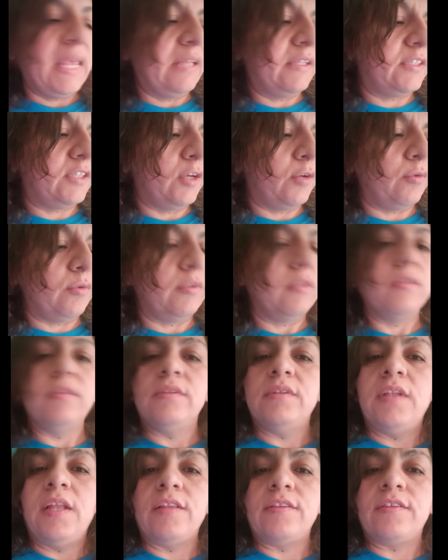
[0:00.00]
so
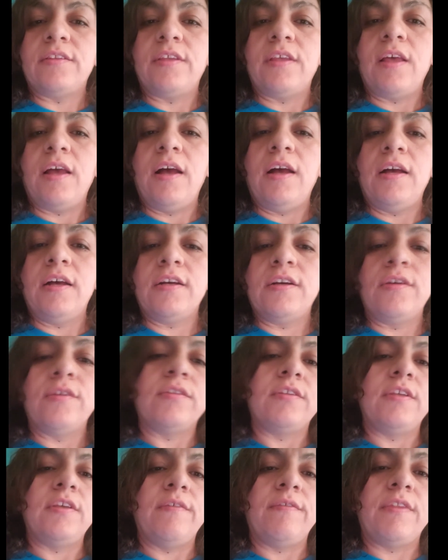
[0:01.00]
let's go
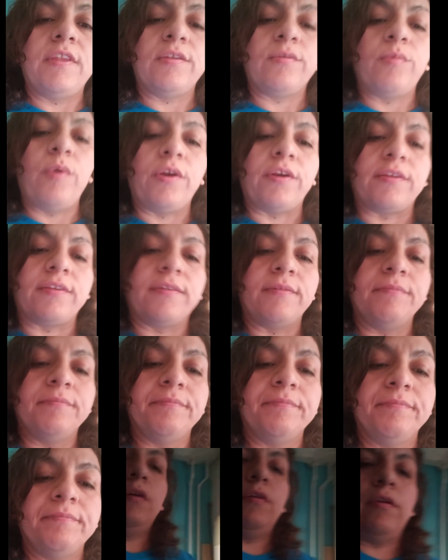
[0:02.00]
see if this works.
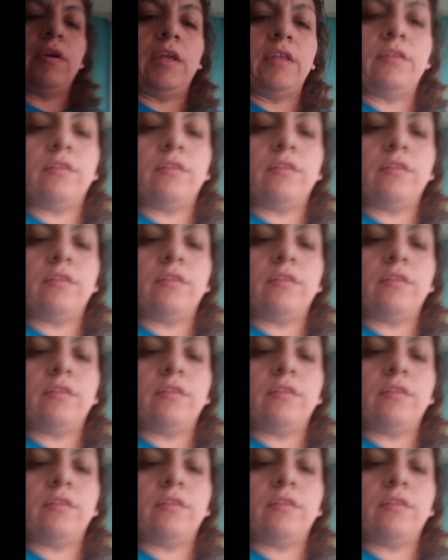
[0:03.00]
All right,